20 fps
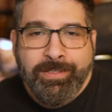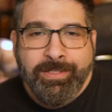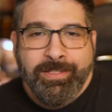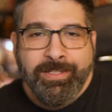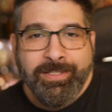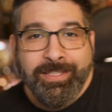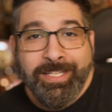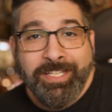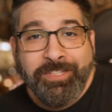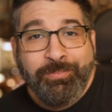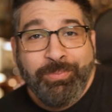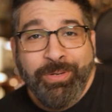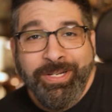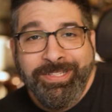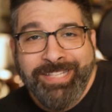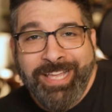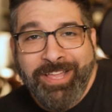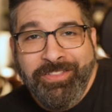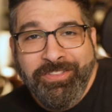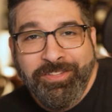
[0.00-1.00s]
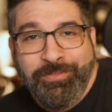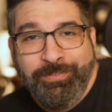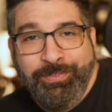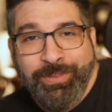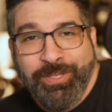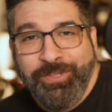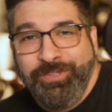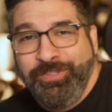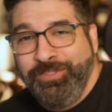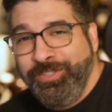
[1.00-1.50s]
Let's break down this
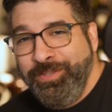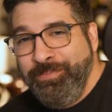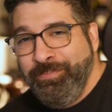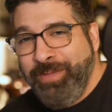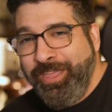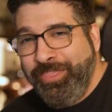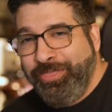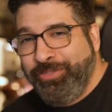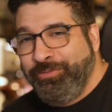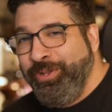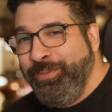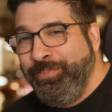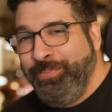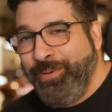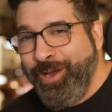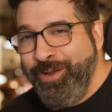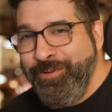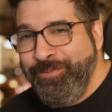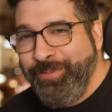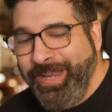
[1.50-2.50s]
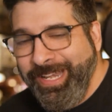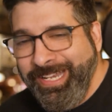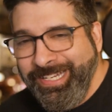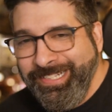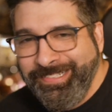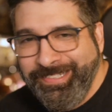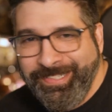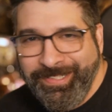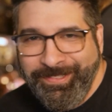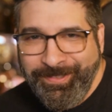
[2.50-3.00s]
build using my 3-part rating
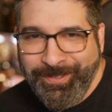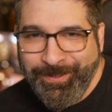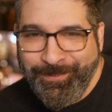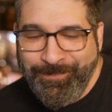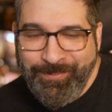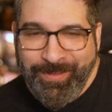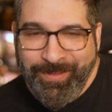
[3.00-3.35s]
system.